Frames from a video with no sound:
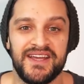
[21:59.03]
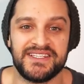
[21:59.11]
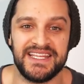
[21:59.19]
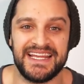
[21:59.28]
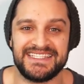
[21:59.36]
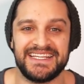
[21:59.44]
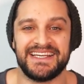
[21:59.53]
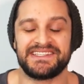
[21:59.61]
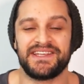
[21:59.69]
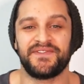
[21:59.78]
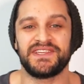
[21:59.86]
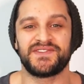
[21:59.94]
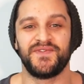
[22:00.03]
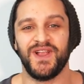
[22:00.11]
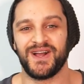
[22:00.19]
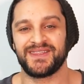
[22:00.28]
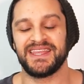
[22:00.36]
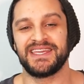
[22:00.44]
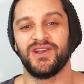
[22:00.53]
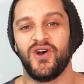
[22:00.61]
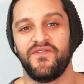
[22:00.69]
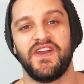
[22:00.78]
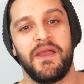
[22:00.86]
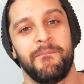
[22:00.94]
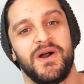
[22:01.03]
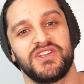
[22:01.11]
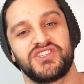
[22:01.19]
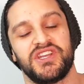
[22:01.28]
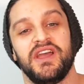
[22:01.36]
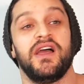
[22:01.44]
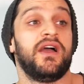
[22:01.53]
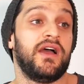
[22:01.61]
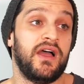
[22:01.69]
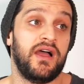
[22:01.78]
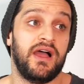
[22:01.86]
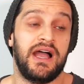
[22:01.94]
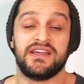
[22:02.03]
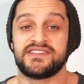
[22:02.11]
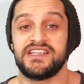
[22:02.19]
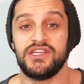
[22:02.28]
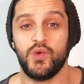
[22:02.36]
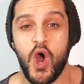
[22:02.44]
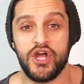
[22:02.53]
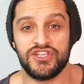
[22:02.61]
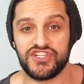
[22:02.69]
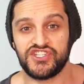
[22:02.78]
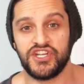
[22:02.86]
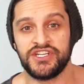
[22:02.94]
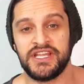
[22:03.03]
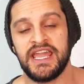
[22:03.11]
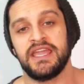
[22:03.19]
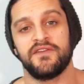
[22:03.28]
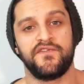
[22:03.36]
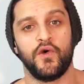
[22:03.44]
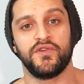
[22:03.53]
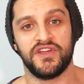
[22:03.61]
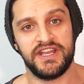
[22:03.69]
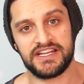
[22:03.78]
So that's it, that's it for this vlog. Thank you all very much I'll see you on Sunday for the